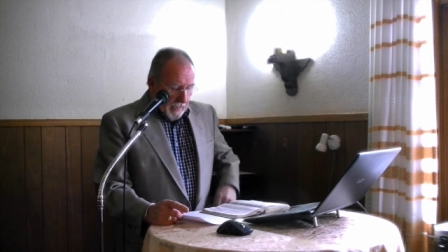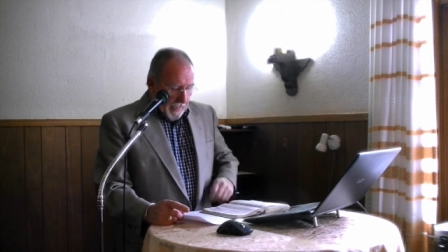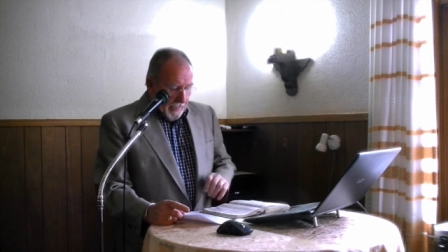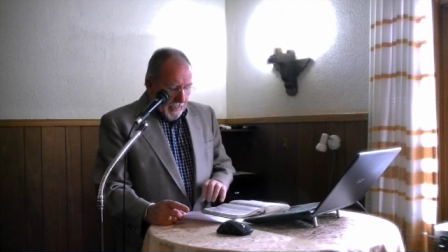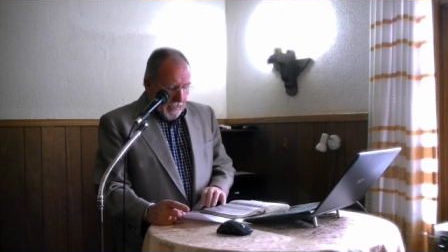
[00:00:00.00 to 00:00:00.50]

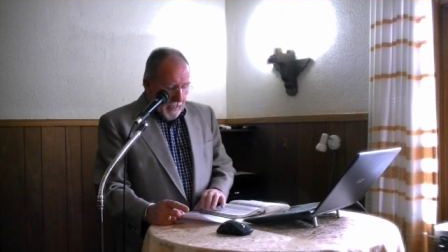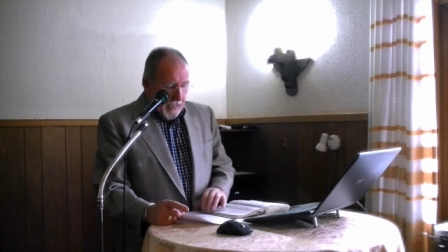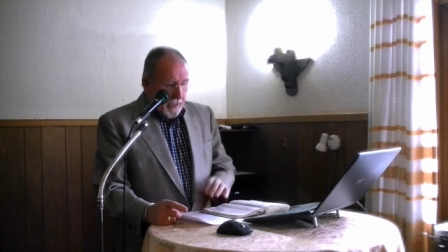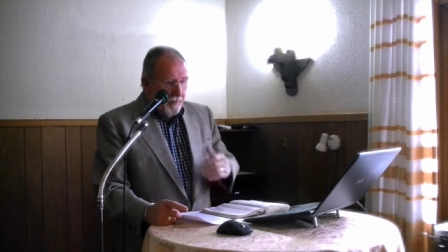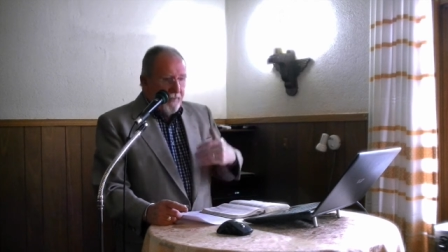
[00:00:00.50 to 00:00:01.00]
a
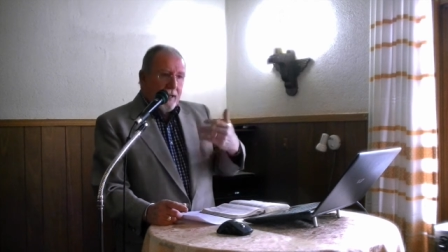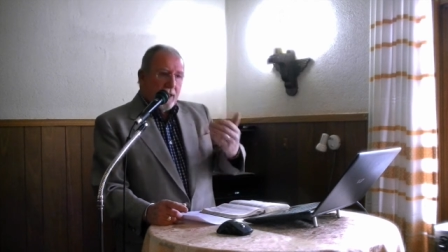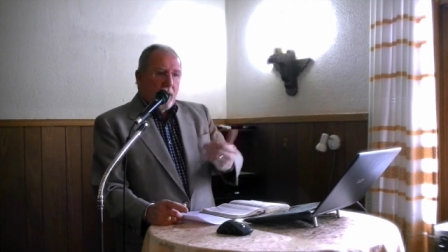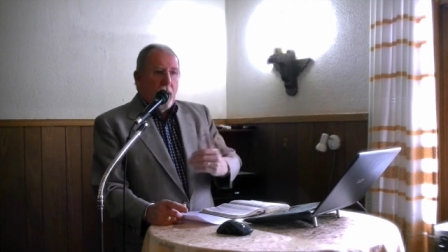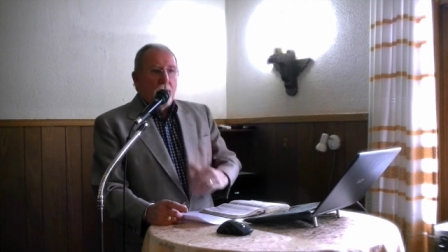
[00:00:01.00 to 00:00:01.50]
in a
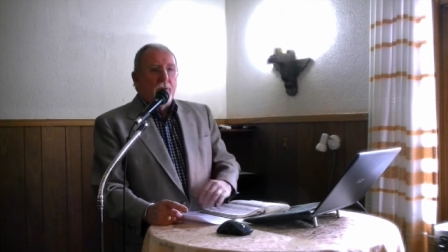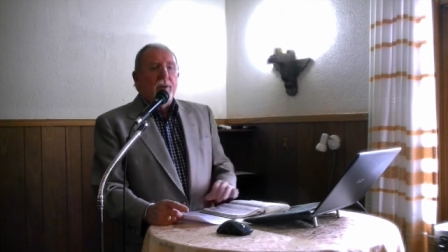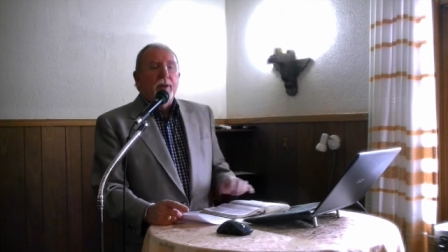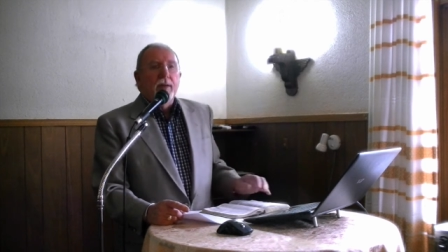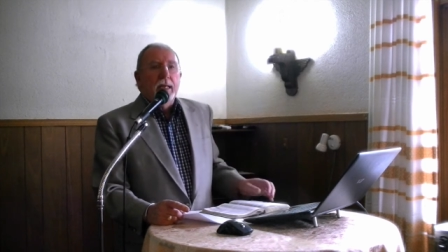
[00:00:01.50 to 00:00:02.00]
fairground,
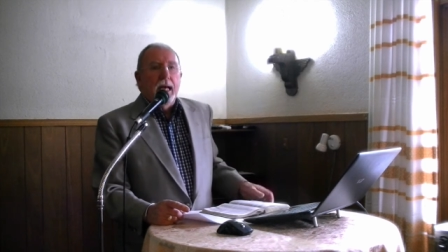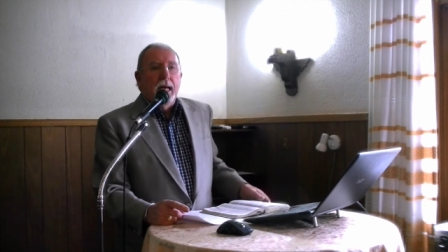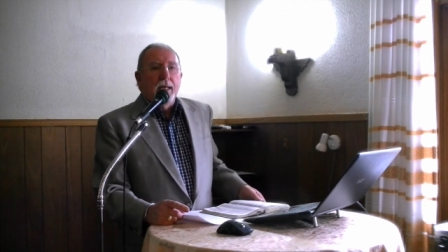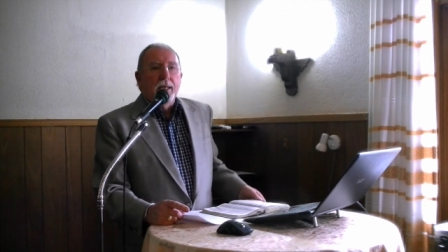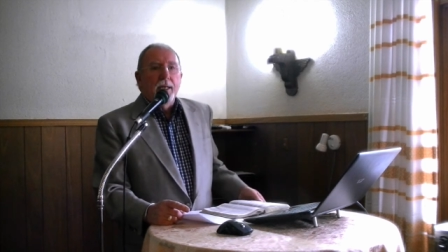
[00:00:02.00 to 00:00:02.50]

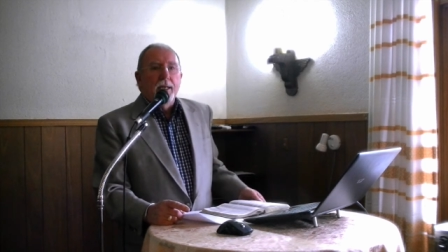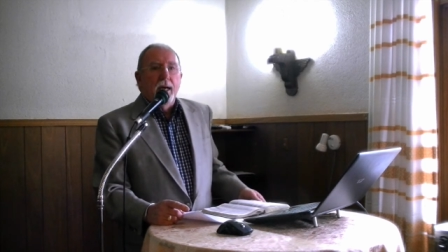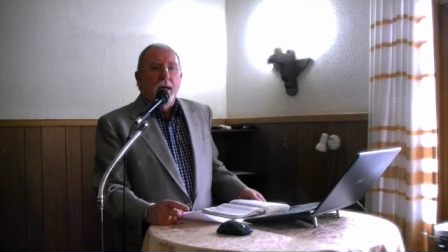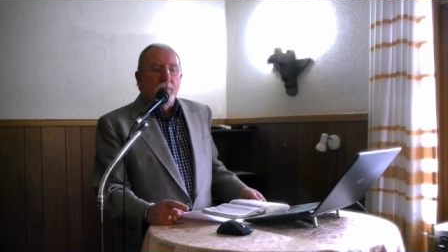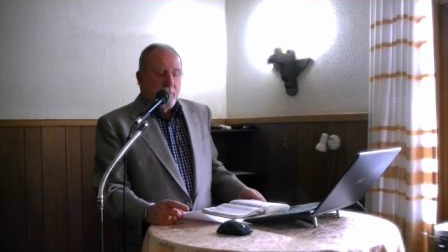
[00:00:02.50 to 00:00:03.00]
and
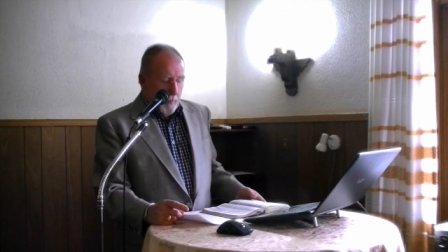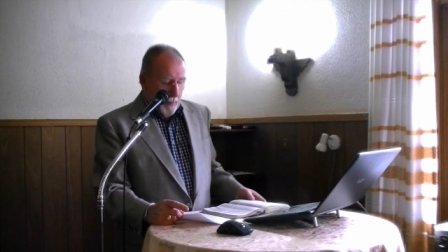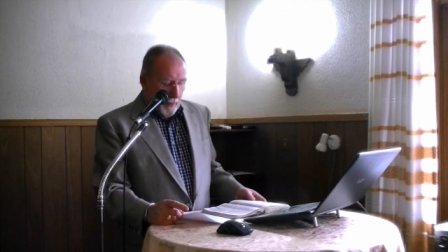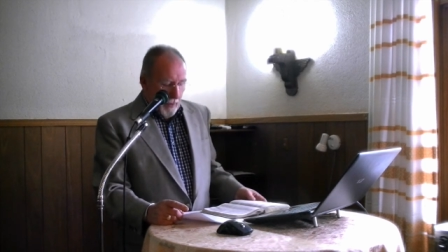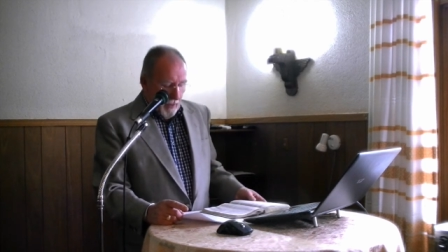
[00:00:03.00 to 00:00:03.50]
uh,
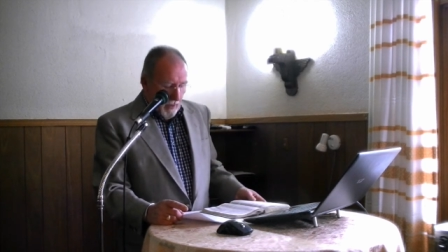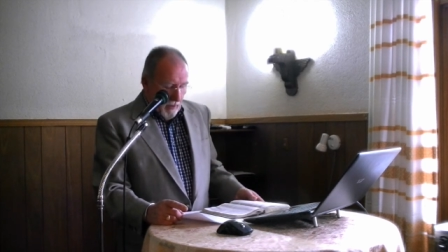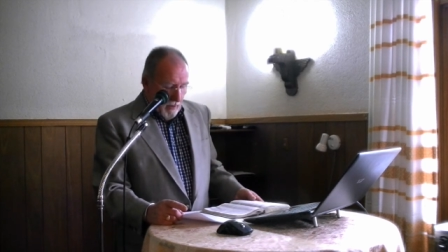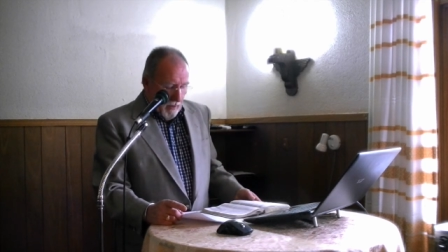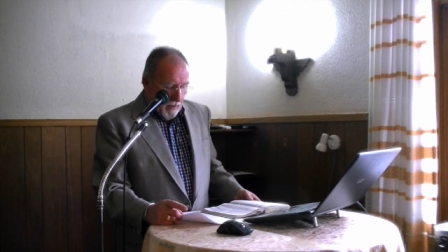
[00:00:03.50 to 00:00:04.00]

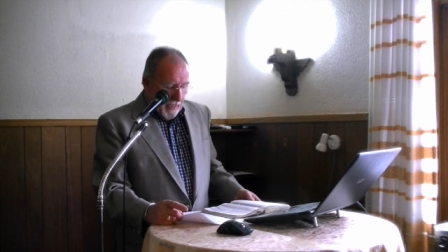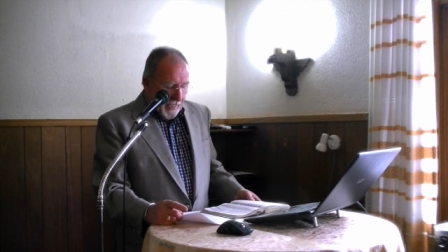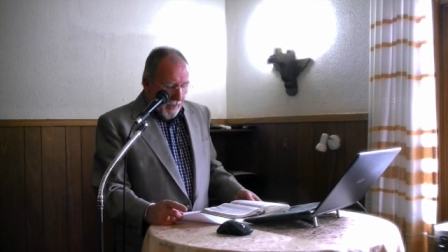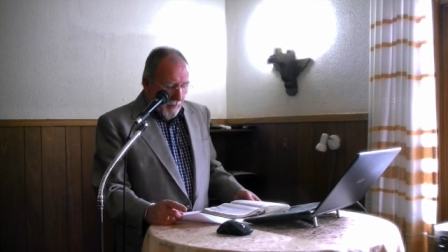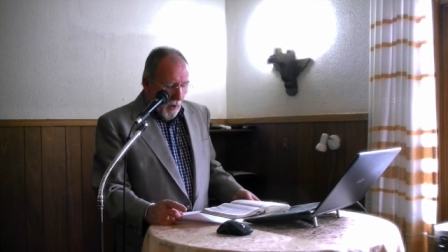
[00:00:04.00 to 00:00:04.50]

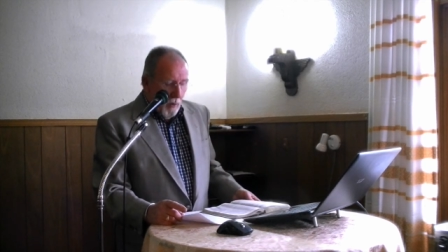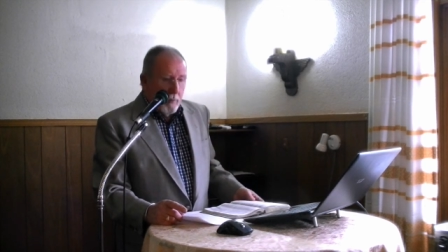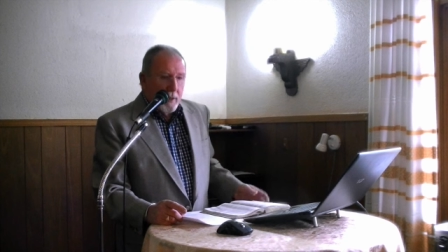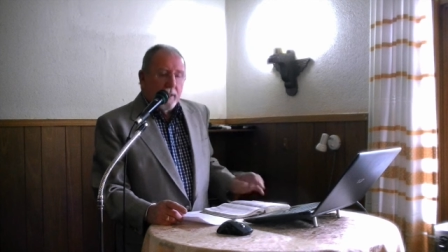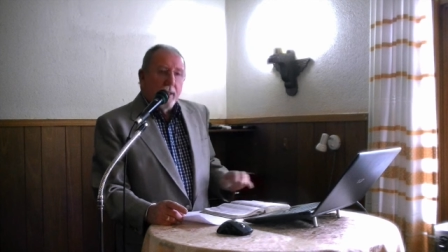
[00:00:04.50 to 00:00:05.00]
he came
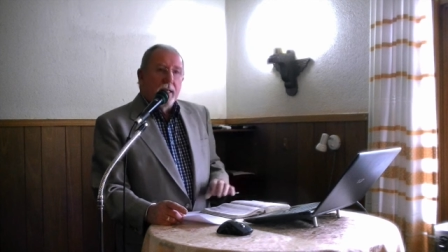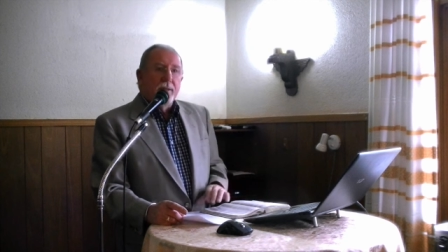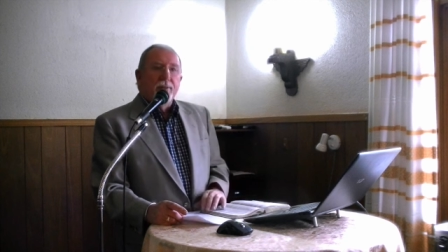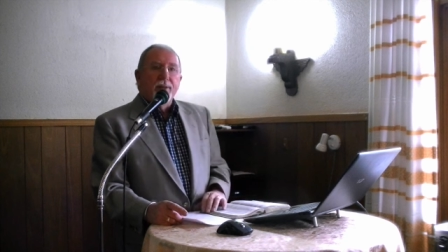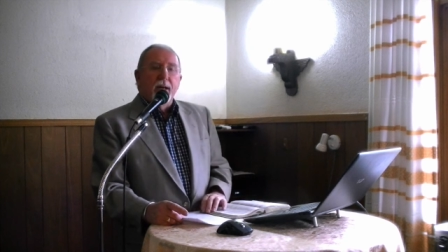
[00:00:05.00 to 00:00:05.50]
home and,
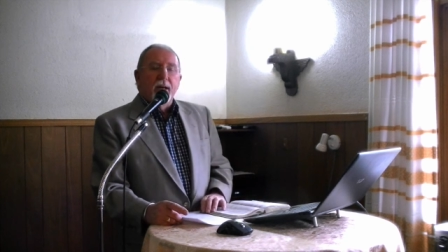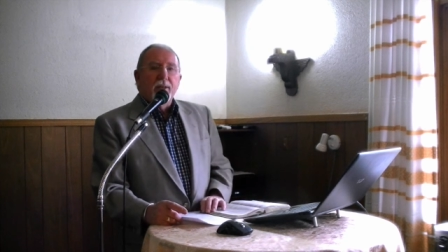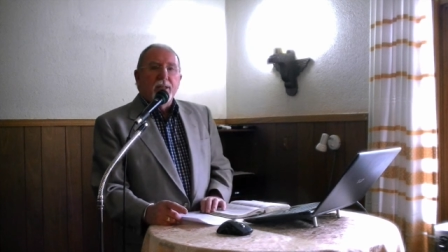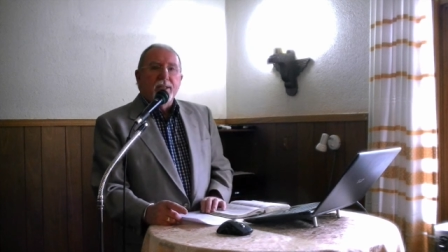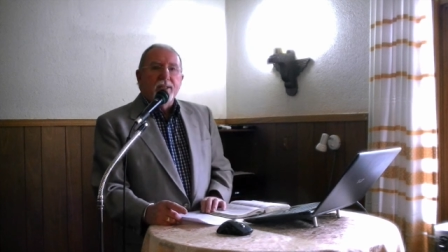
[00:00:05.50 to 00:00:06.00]
and
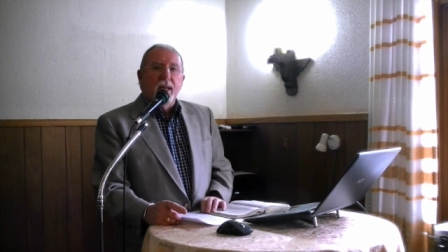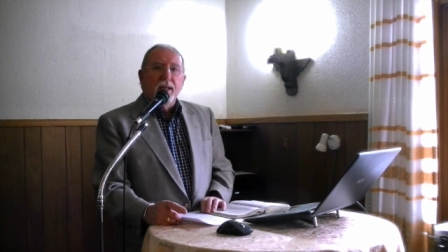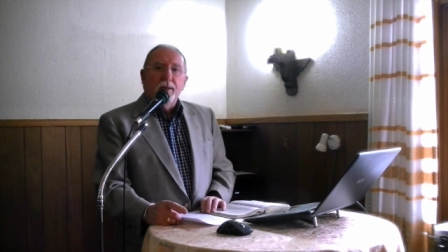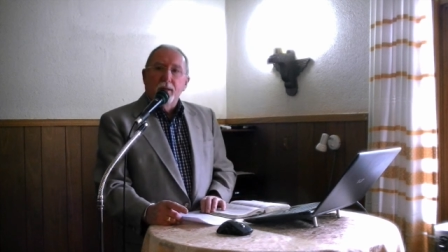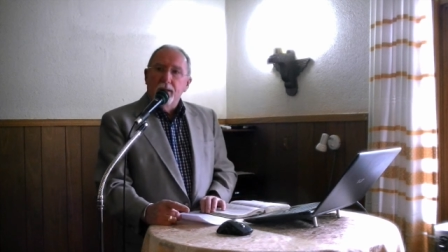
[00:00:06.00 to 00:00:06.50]
uh, he
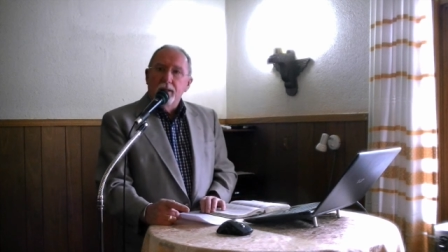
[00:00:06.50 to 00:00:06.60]
said,